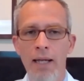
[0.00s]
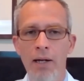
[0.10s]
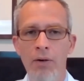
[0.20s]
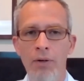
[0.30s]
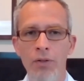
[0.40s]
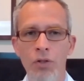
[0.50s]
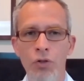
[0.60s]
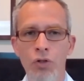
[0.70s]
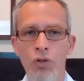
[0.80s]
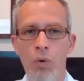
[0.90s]
areas
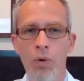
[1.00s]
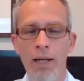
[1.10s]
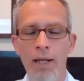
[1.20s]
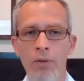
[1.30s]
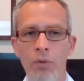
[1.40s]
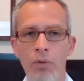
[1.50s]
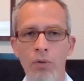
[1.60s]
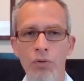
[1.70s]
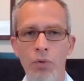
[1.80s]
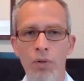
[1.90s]
such as door
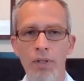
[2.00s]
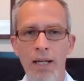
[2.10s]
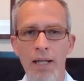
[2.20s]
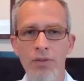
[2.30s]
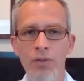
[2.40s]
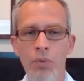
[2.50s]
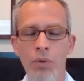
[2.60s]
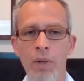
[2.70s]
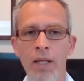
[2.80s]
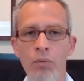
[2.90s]
handles or desks
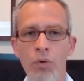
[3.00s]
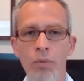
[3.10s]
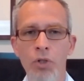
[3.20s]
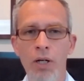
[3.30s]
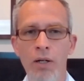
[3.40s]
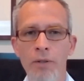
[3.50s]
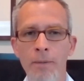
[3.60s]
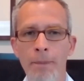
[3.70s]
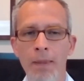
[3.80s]
or waiting room chairs.